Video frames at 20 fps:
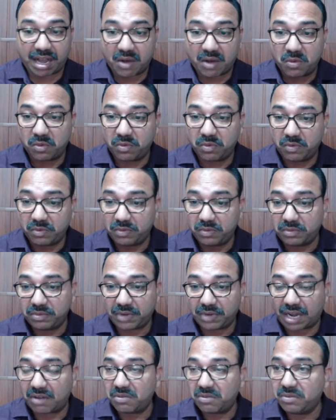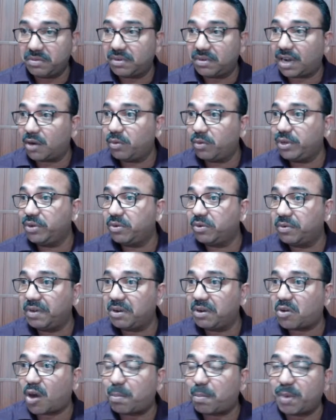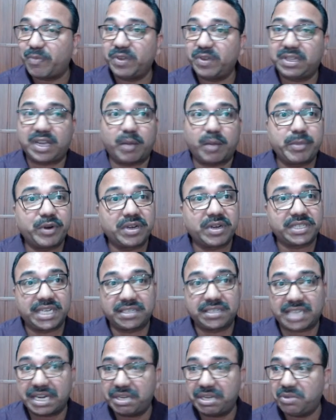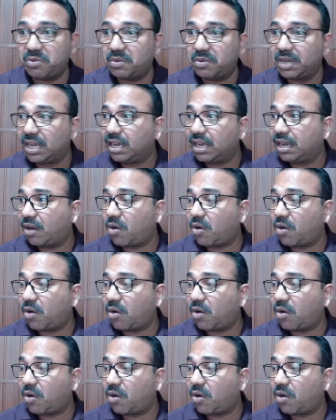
how you will cope up with computer science, and you,